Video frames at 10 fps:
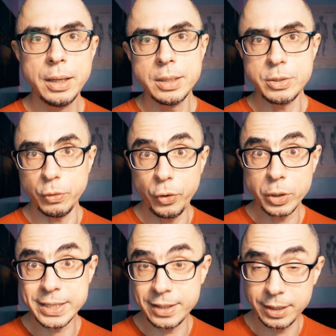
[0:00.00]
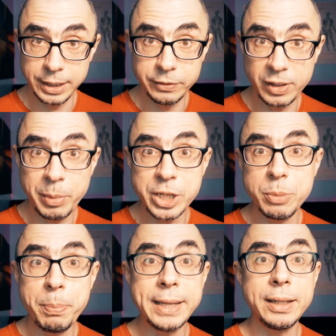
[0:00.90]
So first,
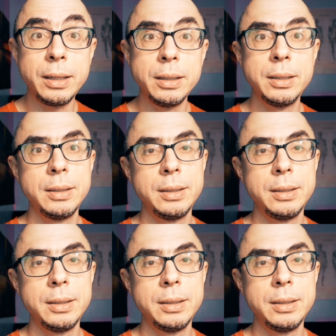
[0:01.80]
inflammation panel.